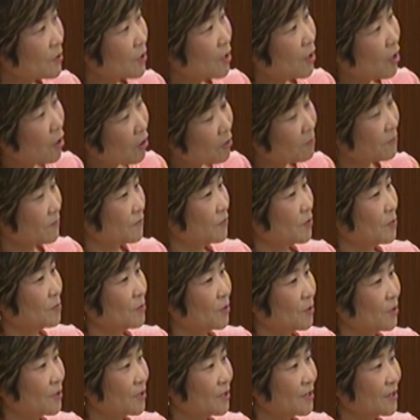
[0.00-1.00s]
hope for
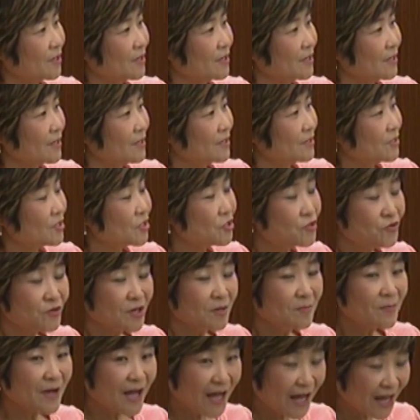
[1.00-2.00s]
more. They
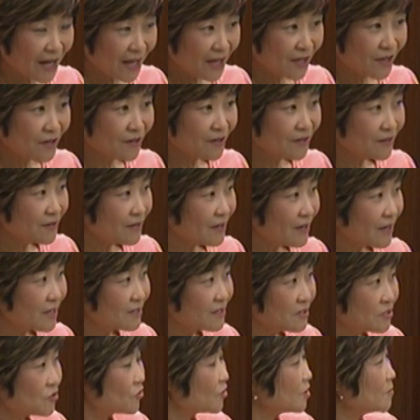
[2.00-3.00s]
dream higher
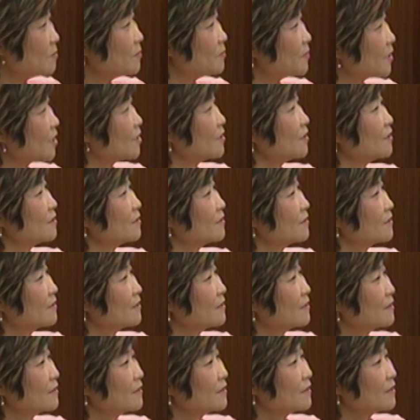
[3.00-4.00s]
and they dream bigger.
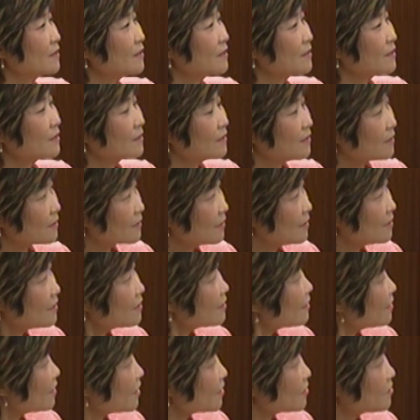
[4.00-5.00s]
In
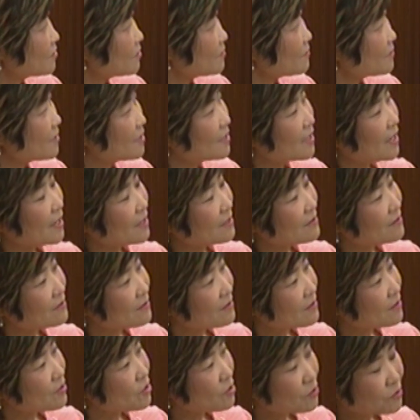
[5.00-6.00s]
connection with that,
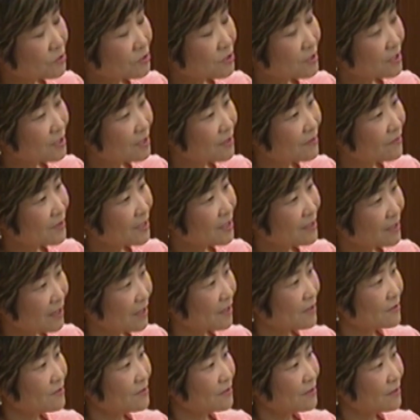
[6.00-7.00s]
the social service
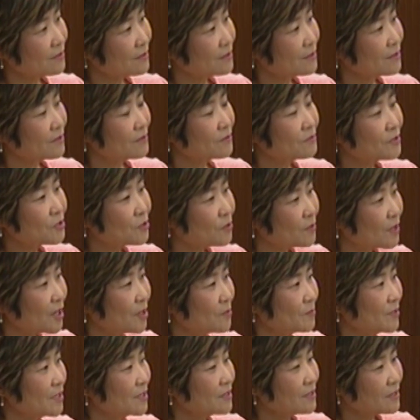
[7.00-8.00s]
sector
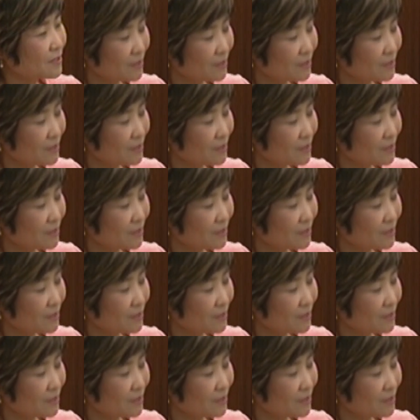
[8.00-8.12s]
requirements